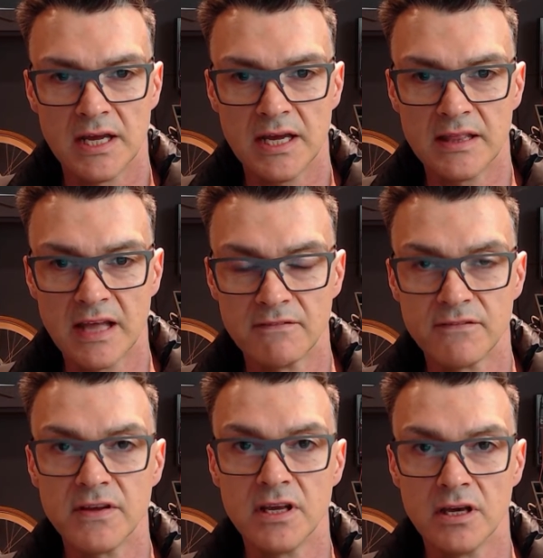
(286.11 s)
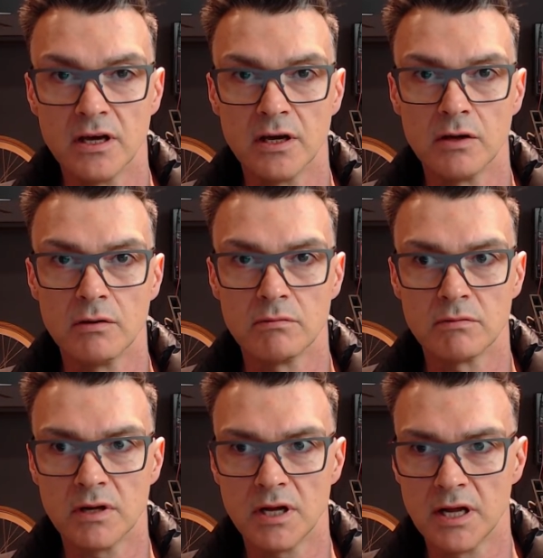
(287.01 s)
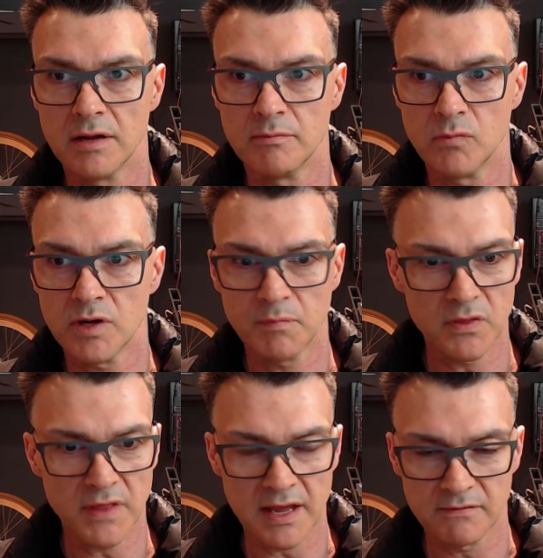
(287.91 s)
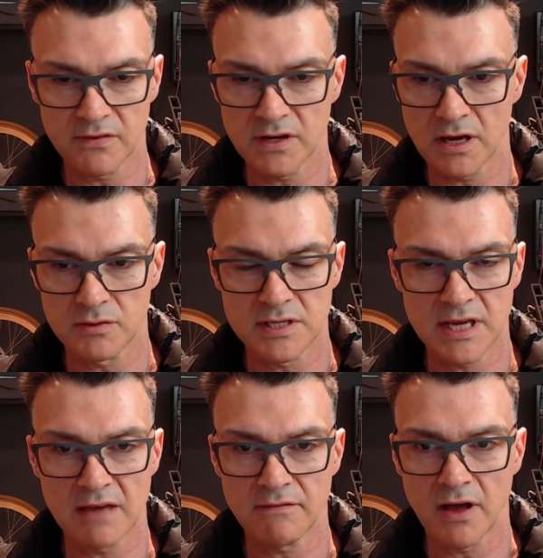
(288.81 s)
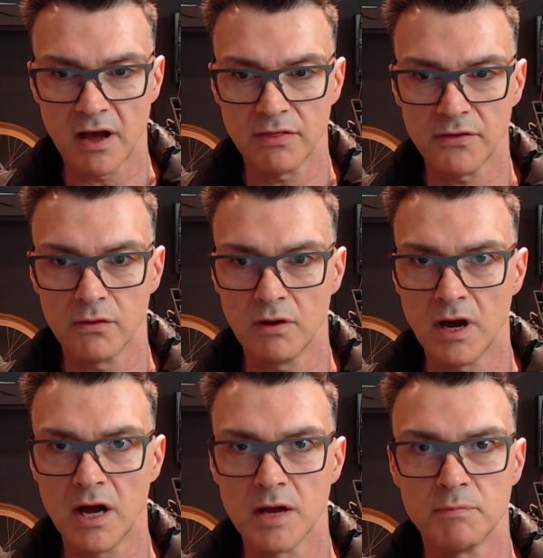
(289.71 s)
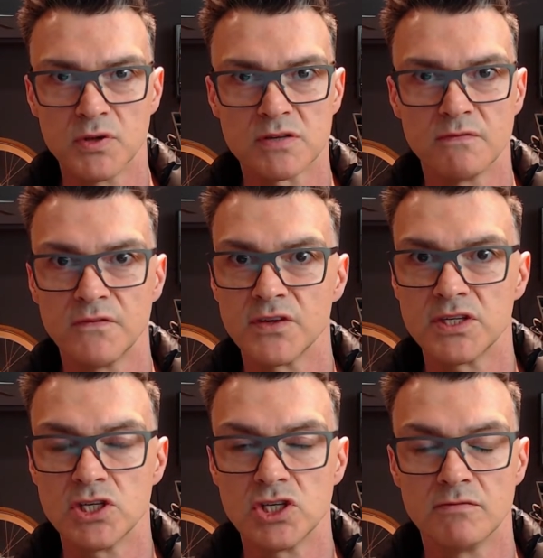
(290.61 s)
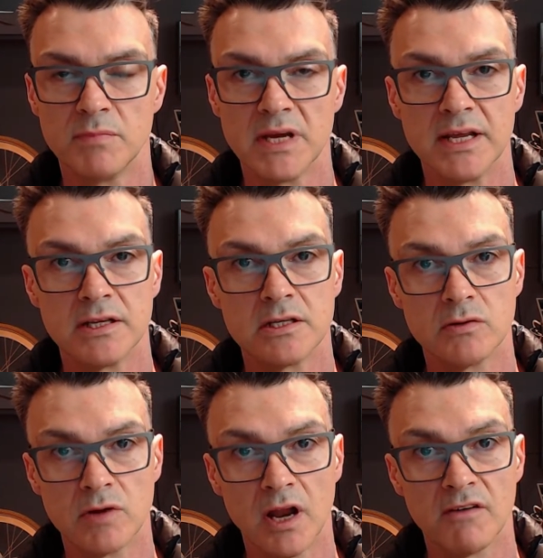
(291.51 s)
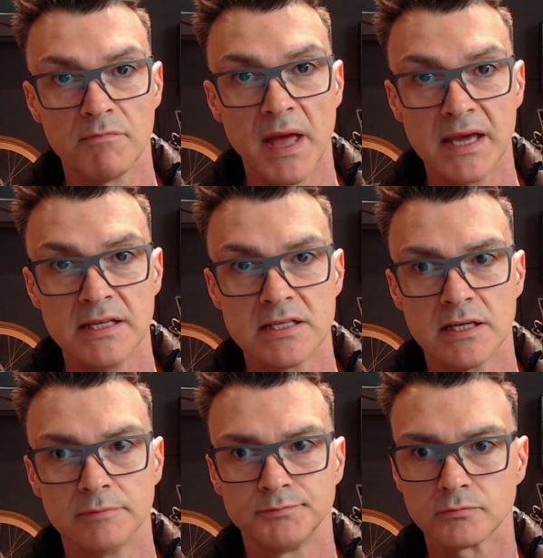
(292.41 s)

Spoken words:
in that video, when I put that video together, I thought I'd put some footage of me doing a live painting.